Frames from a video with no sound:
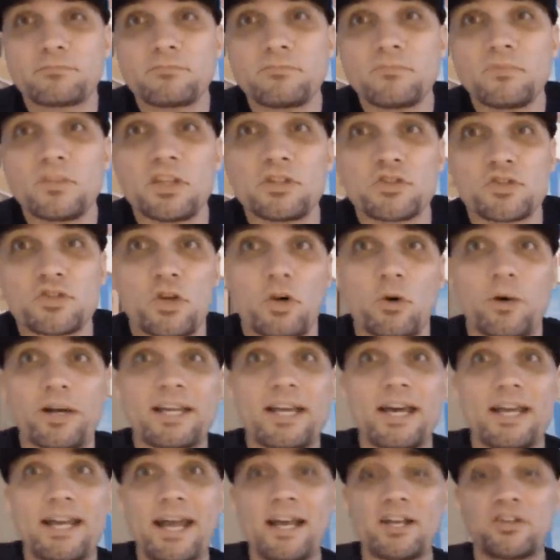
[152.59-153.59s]
So I
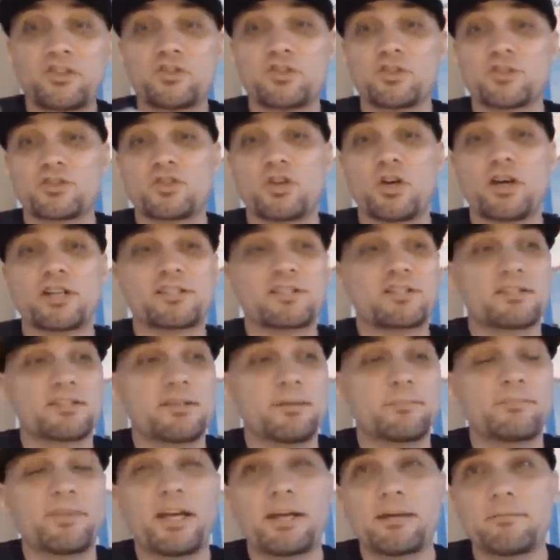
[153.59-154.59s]
got extra sauce because
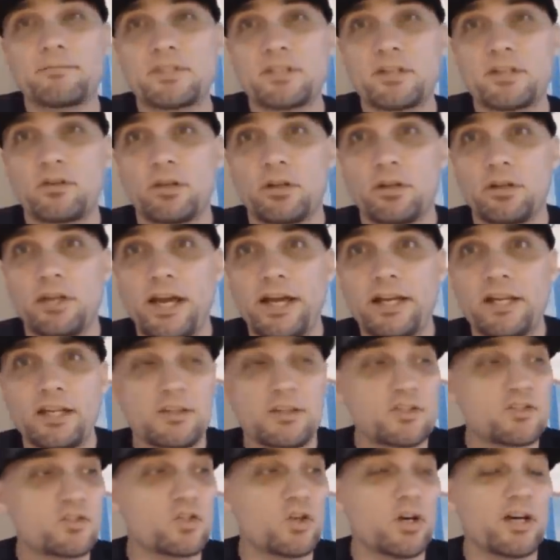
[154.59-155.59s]
sometimes they're a little light
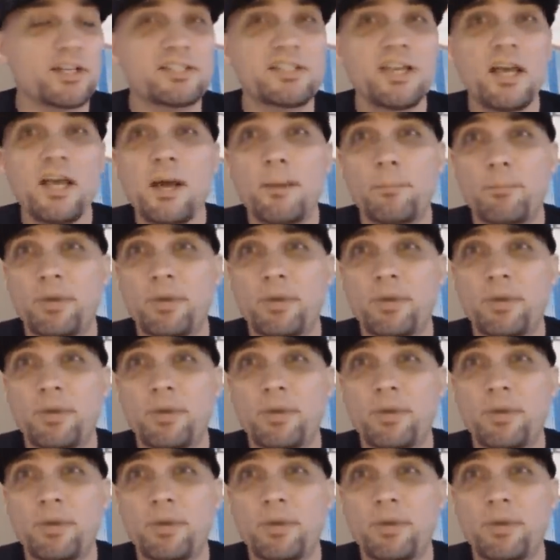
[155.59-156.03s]
on the sauce,